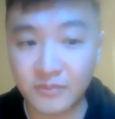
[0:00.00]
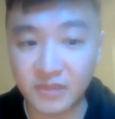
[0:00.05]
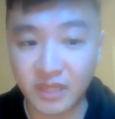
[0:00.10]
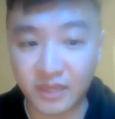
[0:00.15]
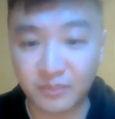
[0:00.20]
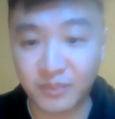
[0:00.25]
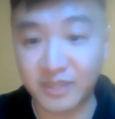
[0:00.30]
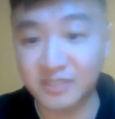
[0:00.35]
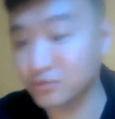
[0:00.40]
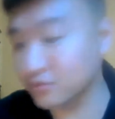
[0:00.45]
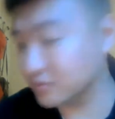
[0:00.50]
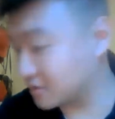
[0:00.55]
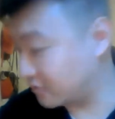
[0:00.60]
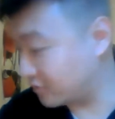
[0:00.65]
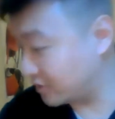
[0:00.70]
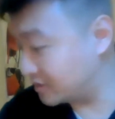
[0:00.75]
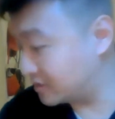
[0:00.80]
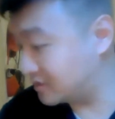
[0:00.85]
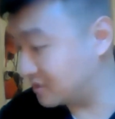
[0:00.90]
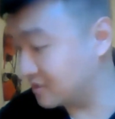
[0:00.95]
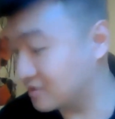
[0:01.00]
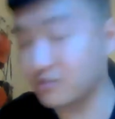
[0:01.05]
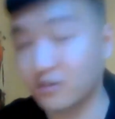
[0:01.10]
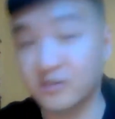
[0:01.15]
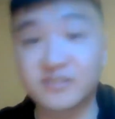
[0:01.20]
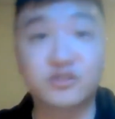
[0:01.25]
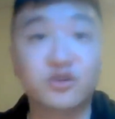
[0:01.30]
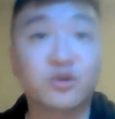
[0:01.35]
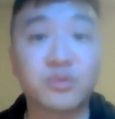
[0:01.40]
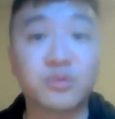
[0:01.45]
like pencils, for instance,
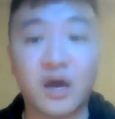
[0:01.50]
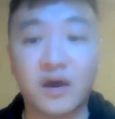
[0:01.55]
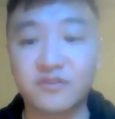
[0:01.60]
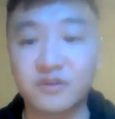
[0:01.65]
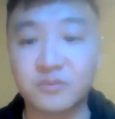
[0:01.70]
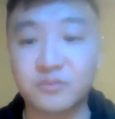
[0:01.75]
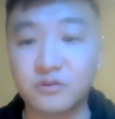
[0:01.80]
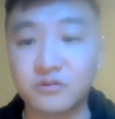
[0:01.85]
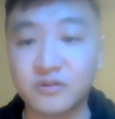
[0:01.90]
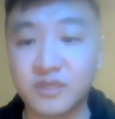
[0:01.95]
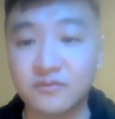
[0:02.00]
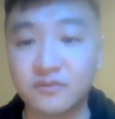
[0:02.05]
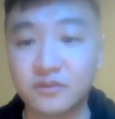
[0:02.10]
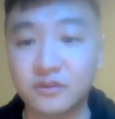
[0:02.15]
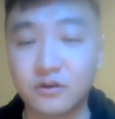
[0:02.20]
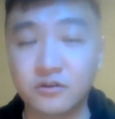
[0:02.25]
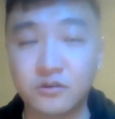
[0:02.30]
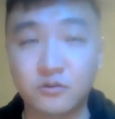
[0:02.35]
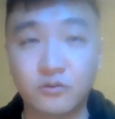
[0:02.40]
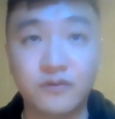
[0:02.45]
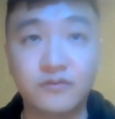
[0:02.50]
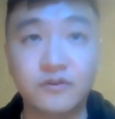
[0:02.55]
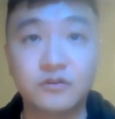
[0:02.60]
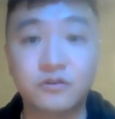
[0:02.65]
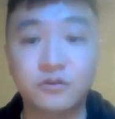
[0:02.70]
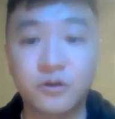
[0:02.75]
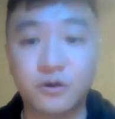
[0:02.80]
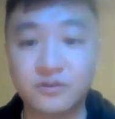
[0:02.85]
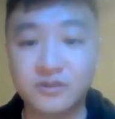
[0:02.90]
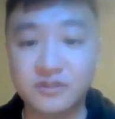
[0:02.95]
are still profitable even though the
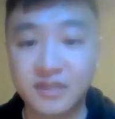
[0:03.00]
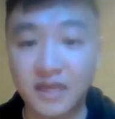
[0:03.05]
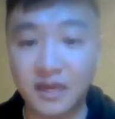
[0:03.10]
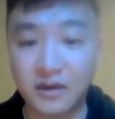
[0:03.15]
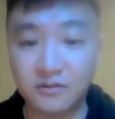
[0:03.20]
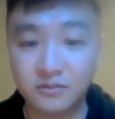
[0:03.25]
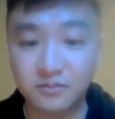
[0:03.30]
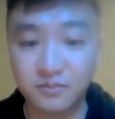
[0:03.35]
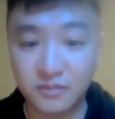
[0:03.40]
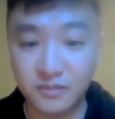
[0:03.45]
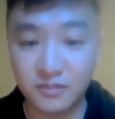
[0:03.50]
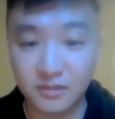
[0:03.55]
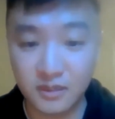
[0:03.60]
revenue growth is down.